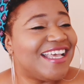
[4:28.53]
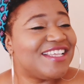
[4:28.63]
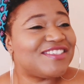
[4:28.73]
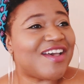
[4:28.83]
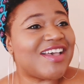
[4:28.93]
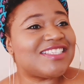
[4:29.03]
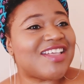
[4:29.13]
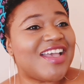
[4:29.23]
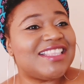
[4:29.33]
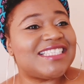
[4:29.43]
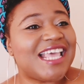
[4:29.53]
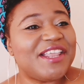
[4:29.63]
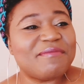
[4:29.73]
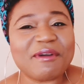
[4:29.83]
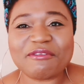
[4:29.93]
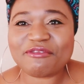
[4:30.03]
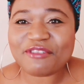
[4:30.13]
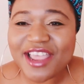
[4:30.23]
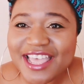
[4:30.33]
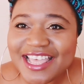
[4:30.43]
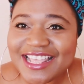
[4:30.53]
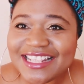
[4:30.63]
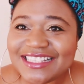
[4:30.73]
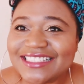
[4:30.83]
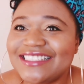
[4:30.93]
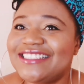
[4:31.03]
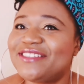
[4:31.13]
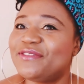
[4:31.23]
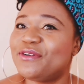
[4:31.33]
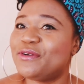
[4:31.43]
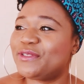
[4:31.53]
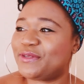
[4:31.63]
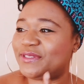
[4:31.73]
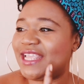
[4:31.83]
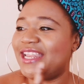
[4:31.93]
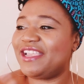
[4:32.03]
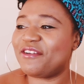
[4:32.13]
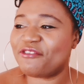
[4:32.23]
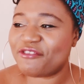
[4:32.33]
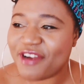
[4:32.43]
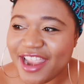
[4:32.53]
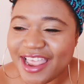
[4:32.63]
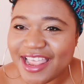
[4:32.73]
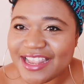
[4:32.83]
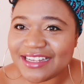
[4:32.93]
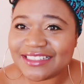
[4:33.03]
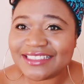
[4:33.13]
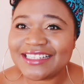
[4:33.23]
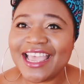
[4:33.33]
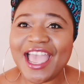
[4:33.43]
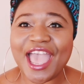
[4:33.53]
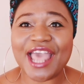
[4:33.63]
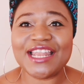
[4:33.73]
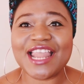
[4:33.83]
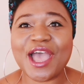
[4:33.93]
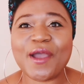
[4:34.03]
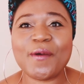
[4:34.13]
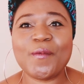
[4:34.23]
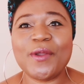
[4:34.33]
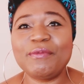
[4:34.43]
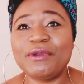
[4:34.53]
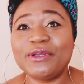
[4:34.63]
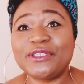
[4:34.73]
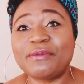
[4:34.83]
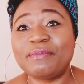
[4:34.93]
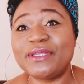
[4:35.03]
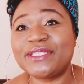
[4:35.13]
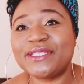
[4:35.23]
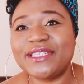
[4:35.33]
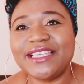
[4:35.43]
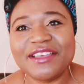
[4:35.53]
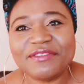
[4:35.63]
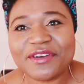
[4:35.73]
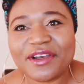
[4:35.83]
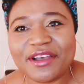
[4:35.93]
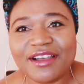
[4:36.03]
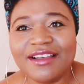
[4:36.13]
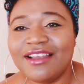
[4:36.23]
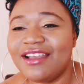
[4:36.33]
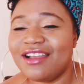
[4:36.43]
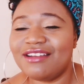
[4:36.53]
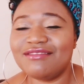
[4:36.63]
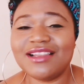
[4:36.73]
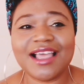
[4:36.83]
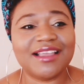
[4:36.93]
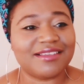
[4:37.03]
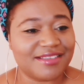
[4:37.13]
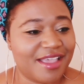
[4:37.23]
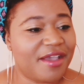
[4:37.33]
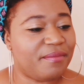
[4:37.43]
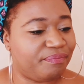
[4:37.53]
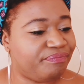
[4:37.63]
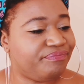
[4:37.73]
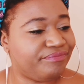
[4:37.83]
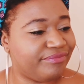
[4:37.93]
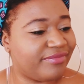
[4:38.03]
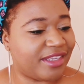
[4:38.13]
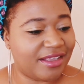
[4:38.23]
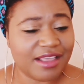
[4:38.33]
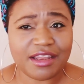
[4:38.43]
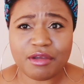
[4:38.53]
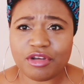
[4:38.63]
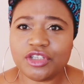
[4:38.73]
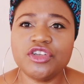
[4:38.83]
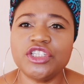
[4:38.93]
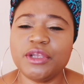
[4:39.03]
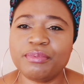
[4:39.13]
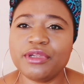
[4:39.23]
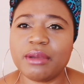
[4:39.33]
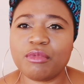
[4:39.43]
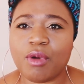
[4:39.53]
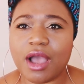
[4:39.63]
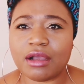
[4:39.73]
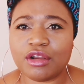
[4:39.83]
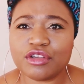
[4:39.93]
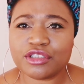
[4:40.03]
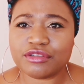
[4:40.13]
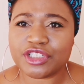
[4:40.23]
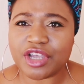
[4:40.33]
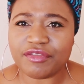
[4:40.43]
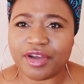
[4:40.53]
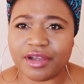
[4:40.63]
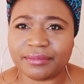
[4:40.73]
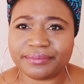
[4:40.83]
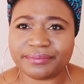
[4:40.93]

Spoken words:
So I started telling my friends, who also telling a friend. And now when we go shopping together, we're like, yeah. And they usually put them quite close to each other.